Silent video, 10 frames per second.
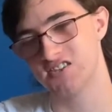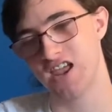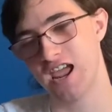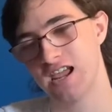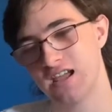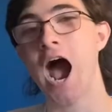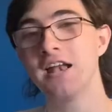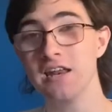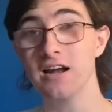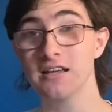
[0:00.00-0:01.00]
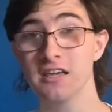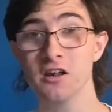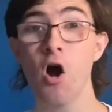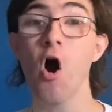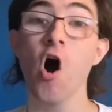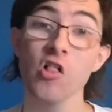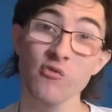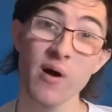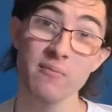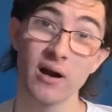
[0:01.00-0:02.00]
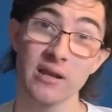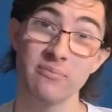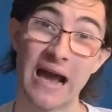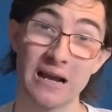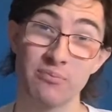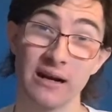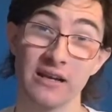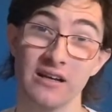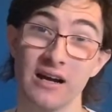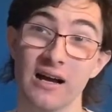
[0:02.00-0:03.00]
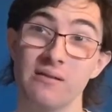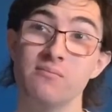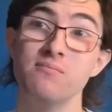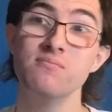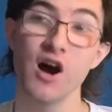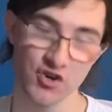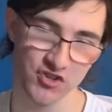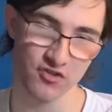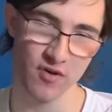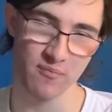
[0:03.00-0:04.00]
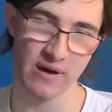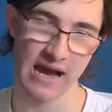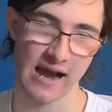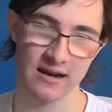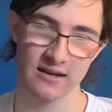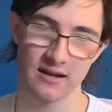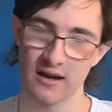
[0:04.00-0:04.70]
day, I did not get all of my money back, but I got most of it back.